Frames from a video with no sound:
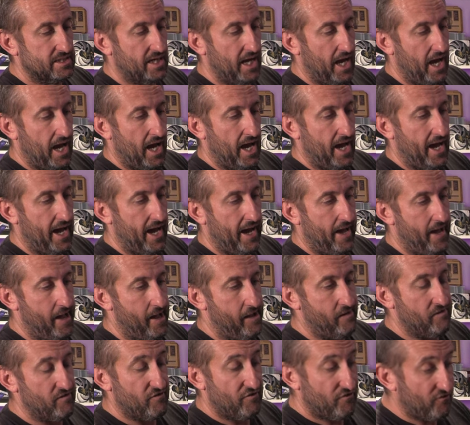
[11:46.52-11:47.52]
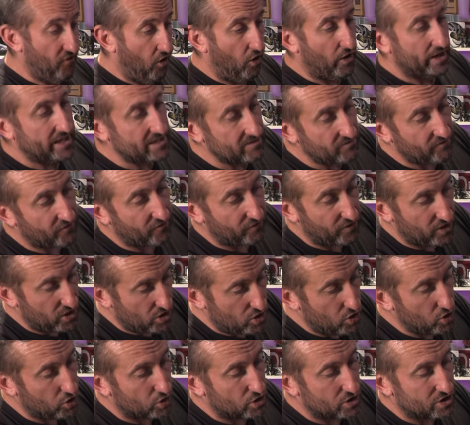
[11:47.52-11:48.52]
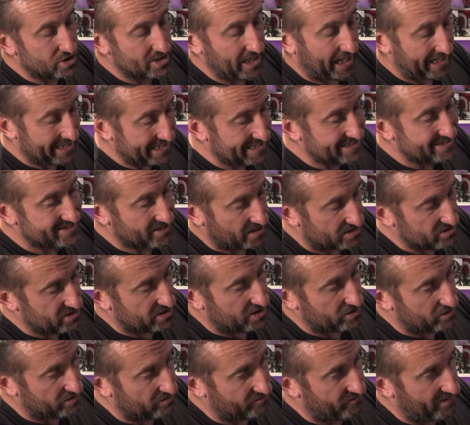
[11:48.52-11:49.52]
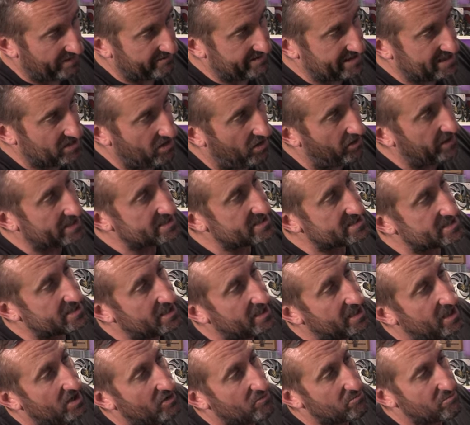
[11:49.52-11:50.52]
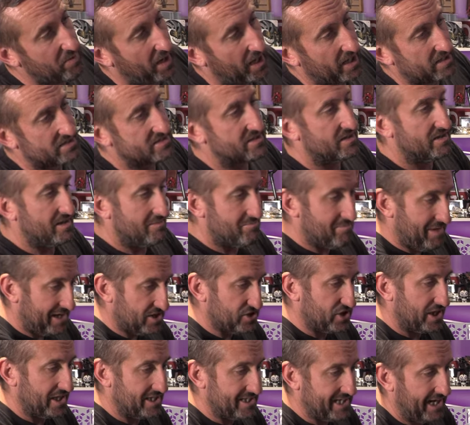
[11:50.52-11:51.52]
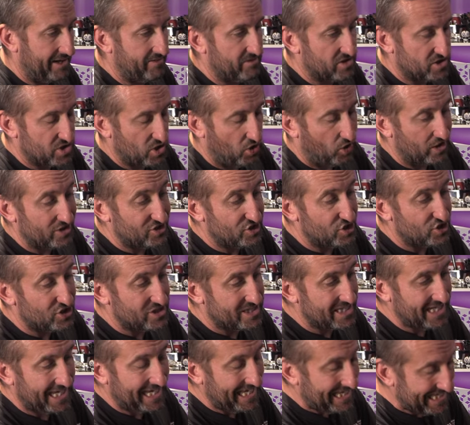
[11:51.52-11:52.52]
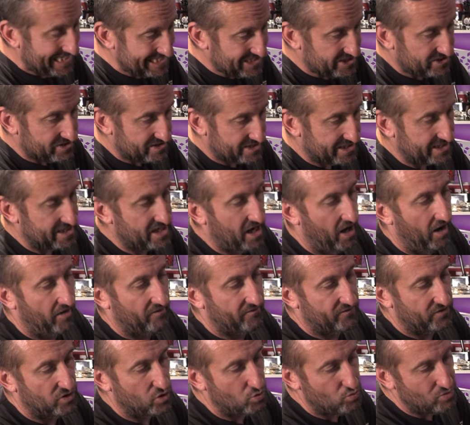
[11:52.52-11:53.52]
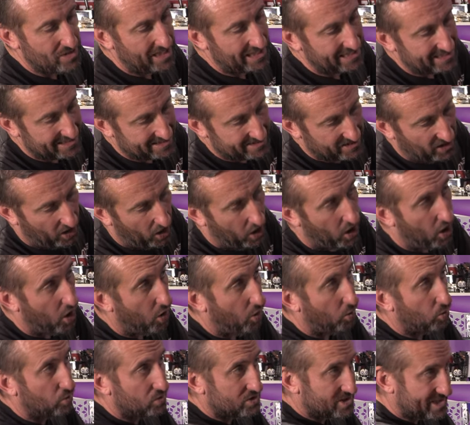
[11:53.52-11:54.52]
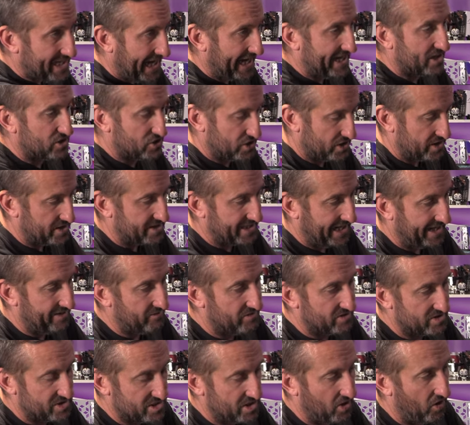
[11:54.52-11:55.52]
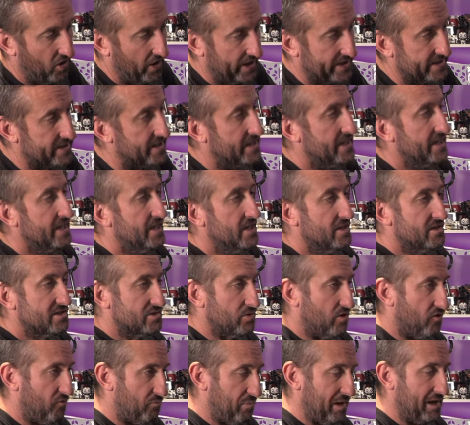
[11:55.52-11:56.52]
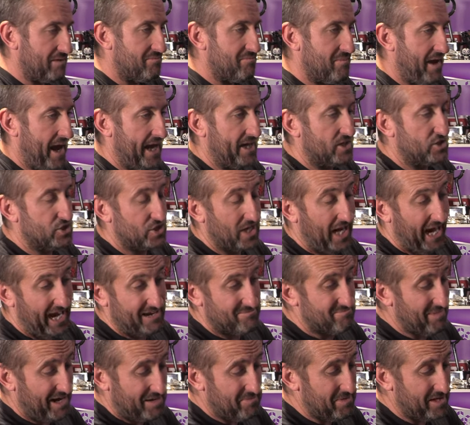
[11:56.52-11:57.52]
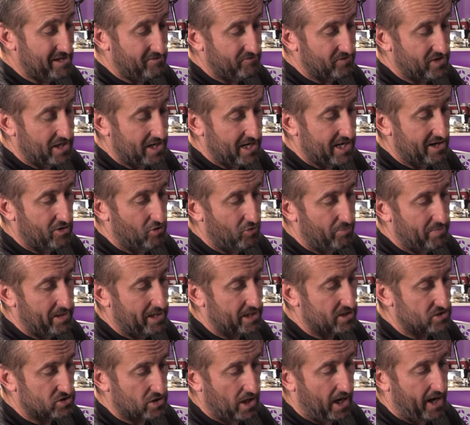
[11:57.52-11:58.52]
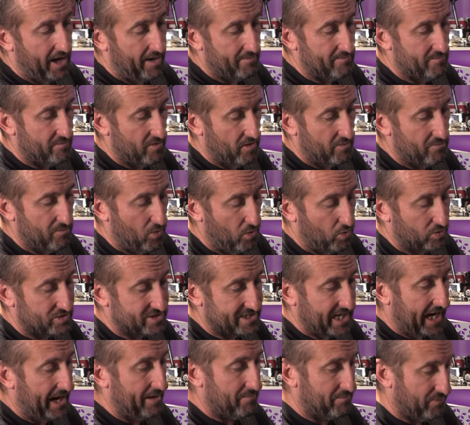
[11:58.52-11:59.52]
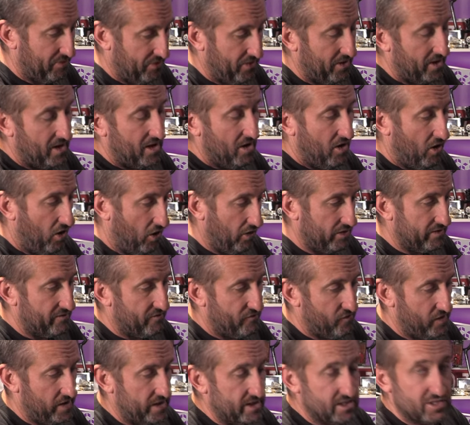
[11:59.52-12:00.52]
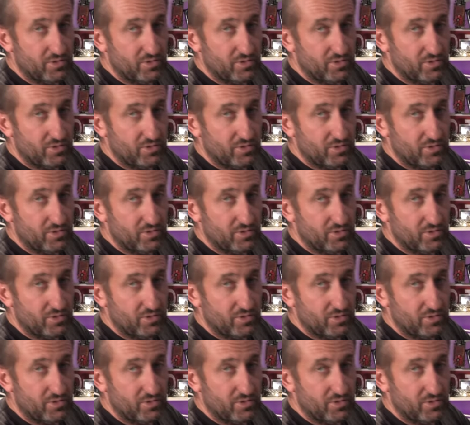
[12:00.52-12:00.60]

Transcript: fine for looks and it does look very nice, but the meshing down the side just isn't enough. You needed the whole section down the side to have been mesh, and maybe even a little bit more depth on the front